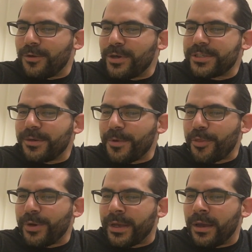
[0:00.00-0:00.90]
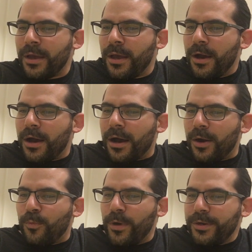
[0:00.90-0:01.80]
Question number 3.
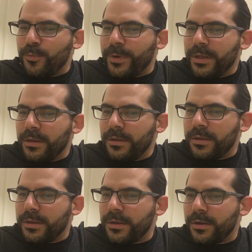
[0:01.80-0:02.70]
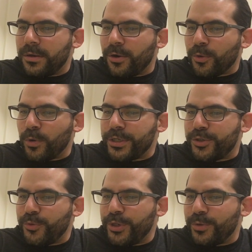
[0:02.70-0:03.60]
What will or what
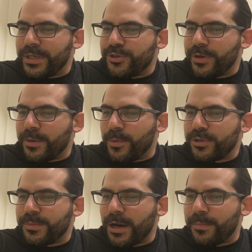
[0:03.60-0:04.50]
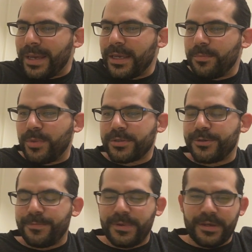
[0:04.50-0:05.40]
do you enjoy the most about making
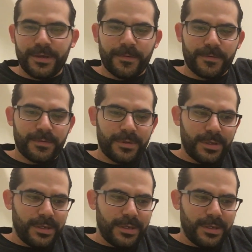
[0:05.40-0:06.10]
BookTube videos?